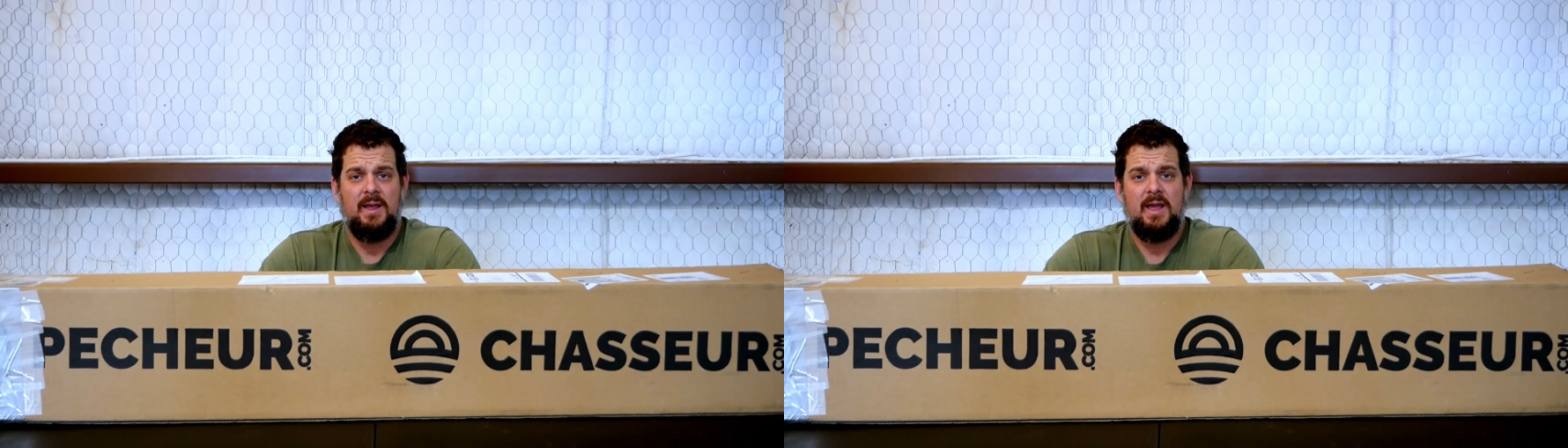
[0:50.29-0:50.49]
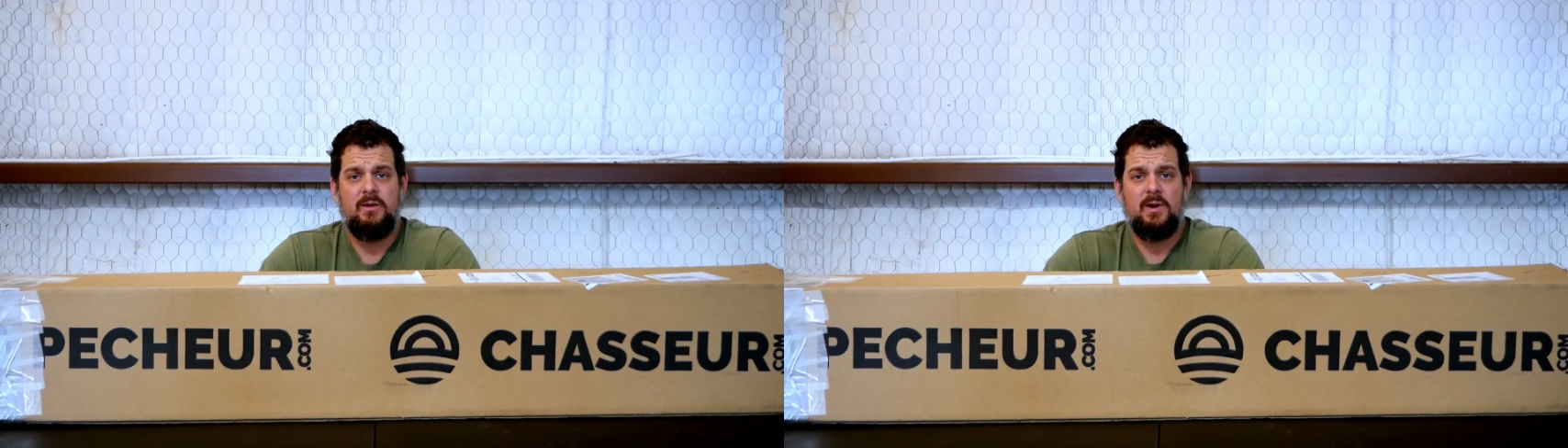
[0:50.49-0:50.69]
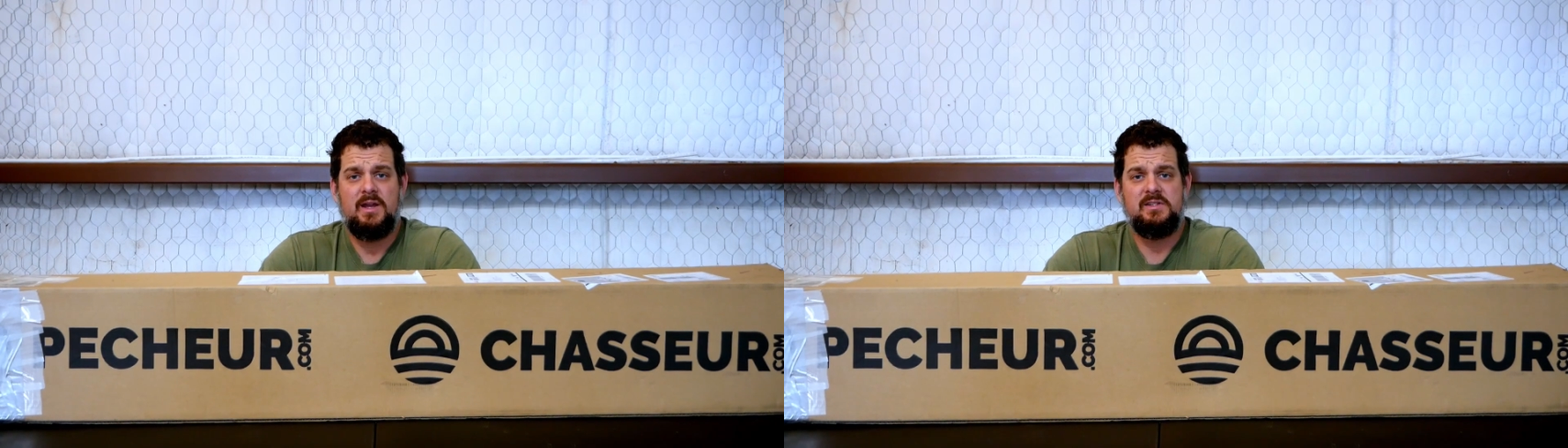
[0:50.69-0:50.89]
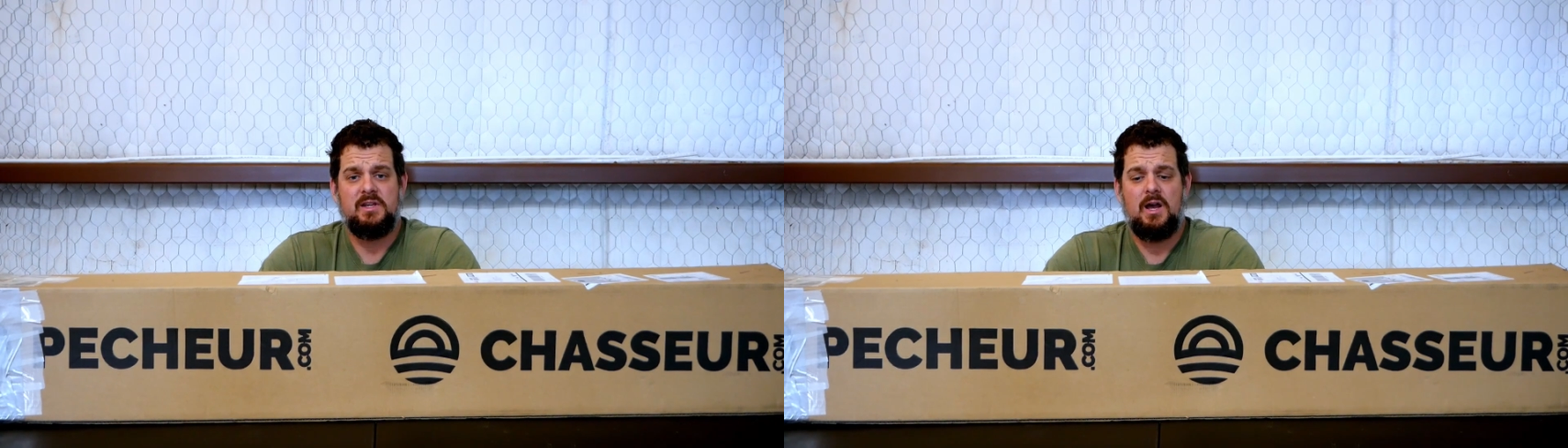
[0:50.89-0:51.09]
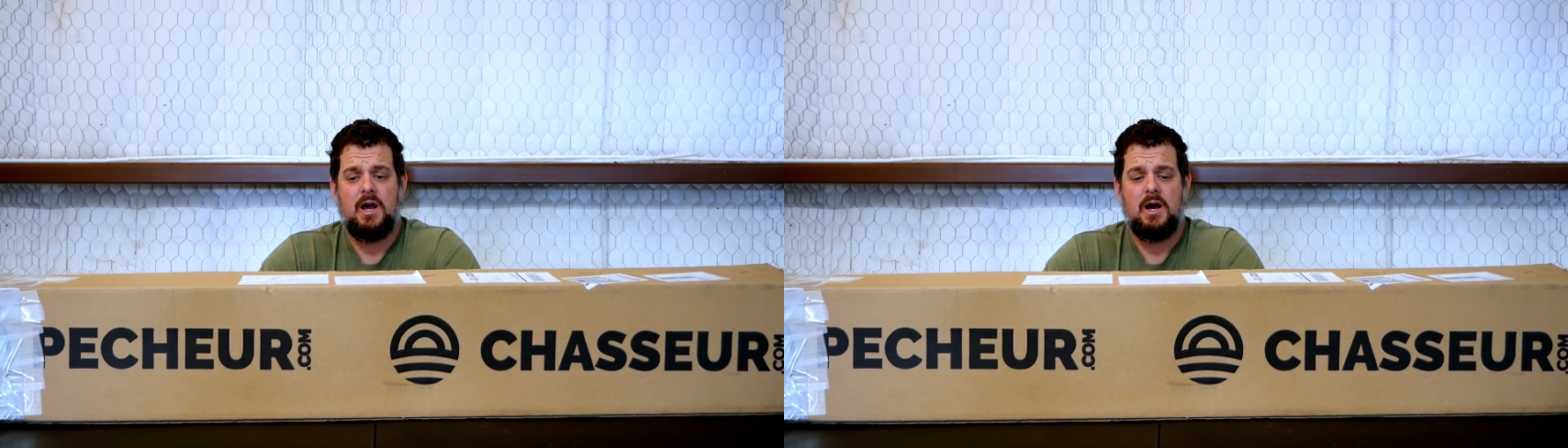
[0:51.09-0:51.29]
Anyways,
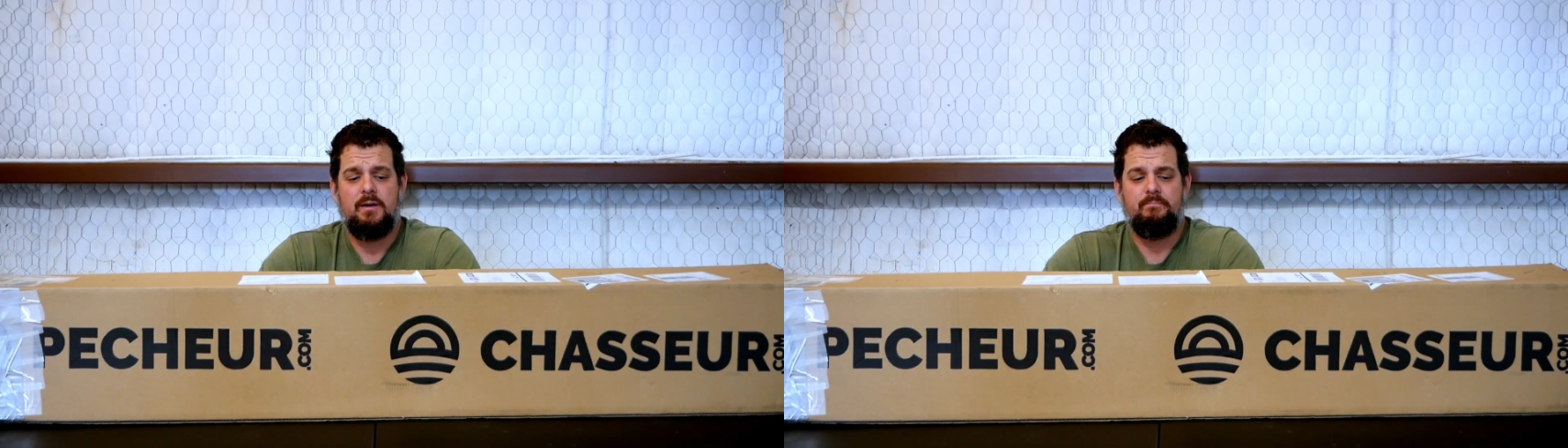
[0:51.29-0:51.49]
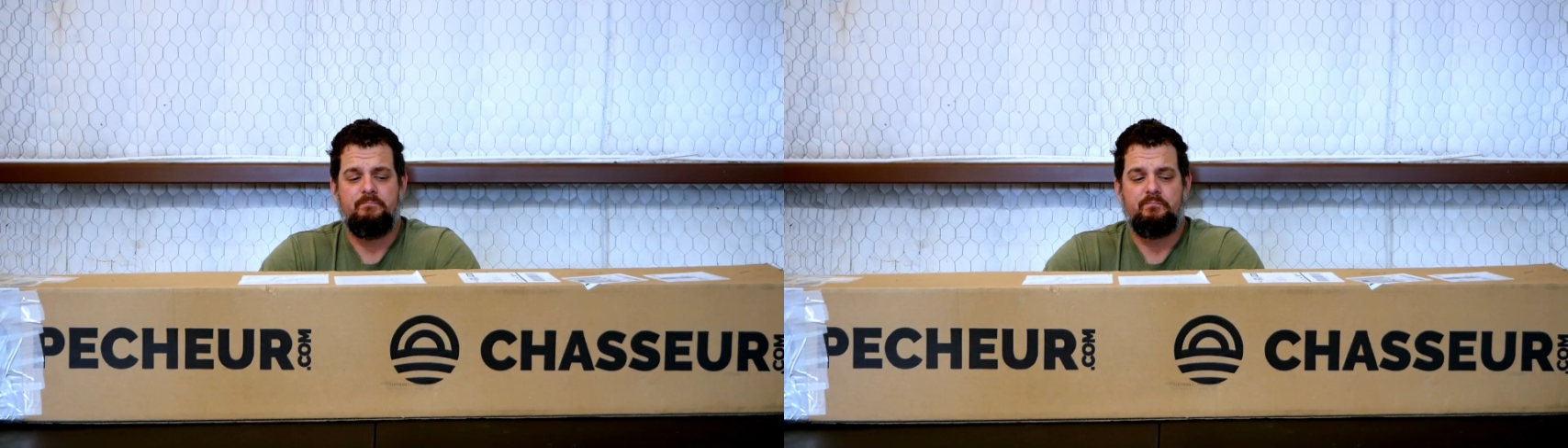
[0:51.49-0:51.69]
it's an